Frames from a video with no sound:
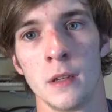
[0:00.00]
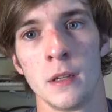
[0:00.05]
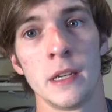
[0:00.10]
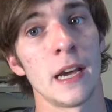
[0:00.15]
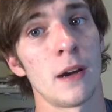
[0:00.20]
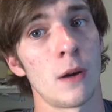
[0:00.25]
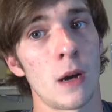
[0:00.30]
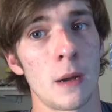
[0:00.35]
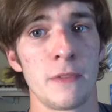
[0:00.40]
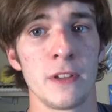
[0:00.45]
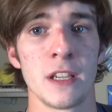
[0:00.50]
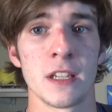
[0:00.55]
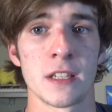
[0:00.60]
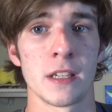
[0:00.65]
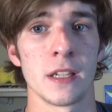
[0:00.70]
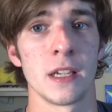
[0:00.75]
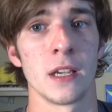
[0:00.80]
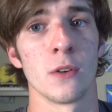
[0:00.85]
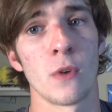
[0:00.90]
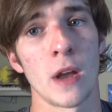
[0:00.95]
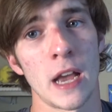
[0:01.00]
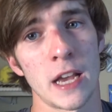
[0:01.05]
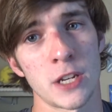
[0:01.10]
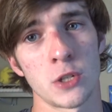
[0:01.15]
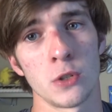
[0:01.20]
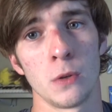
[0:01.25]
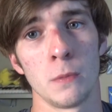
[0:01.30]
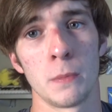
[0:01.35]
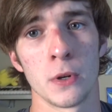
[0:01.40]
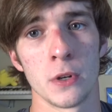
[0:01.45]
Now obviously a
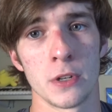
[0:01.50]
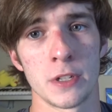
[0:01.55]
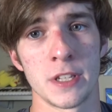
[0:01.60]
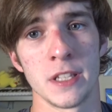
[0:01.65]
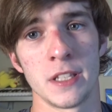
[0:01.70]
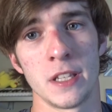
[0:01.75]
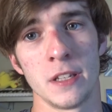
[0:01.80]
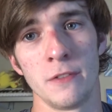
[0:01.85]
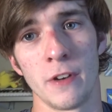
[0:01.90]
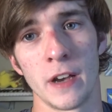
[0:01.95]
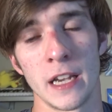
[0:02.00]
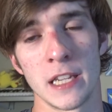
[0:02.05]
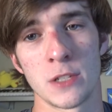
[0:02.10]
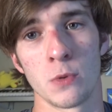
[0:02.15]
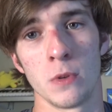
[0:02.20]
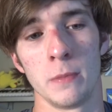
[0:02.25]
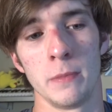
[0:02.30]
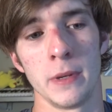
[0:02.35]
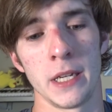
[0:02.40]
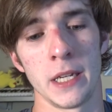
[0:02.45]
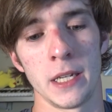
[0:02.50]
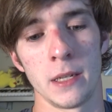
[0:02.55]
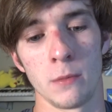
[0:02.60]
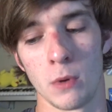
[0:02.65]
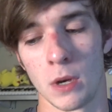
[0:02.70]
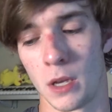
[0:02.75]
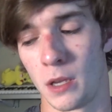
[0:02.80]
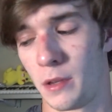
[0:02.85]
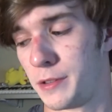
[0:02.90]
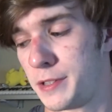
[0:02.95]
rational person's advice would be,
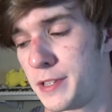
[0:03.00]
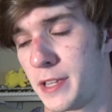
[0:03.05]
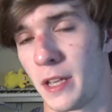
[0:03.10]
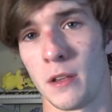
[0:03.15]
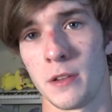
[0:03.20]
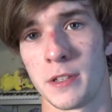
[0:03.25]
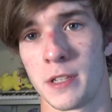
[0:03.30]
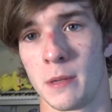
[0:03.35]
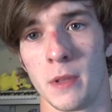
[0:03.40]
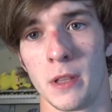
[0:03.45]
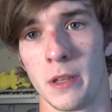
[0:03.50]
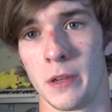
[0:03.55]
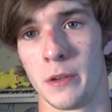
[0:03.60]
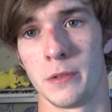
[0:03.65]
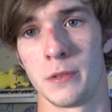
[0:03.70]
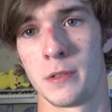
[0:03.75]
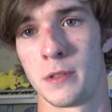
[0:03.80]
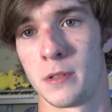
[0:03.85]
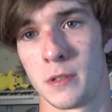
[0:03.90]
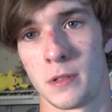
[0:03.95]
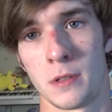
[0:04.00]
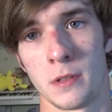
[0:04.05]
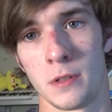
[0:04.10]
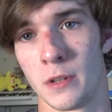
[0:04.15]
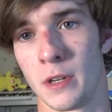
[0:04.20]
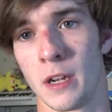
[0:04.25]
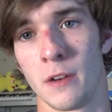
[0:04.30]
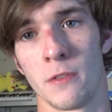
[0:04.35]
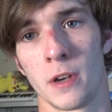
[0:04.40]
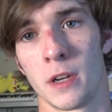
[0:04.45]
well, sell some of those.
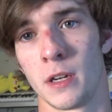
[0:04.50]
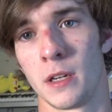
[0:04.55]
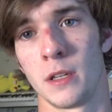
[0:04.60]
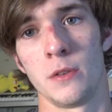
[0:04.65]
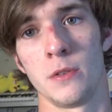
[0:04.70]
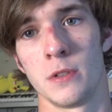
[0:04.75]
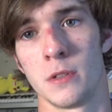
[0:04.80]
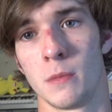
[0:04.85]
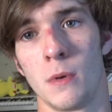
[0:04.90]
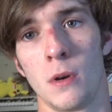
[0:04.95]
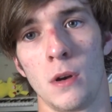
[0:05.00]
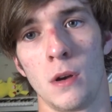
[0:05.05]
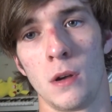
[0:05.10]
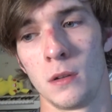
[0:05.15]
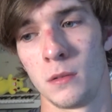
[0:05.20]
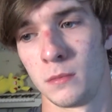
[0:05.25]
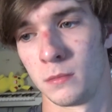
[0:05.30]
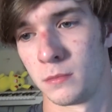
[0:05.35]
You're never gonna use them all.